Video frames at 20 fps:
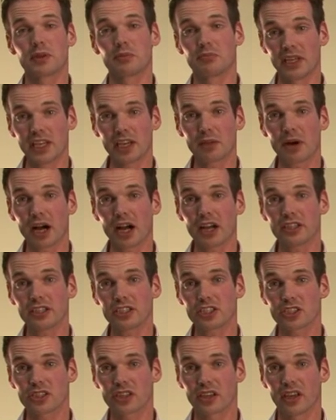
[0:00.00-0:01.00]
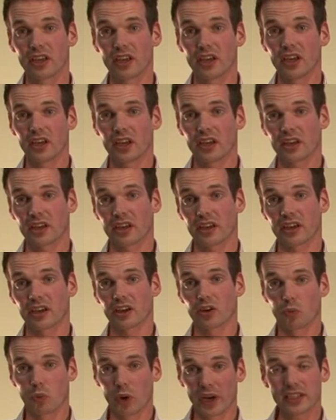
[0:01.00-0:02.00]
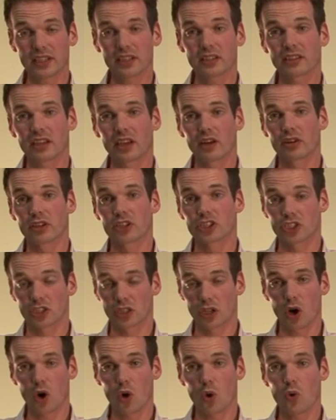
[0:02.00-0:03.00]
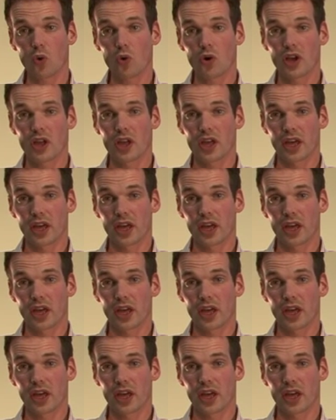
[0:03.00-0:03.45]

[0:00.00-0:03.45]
minimized when there is no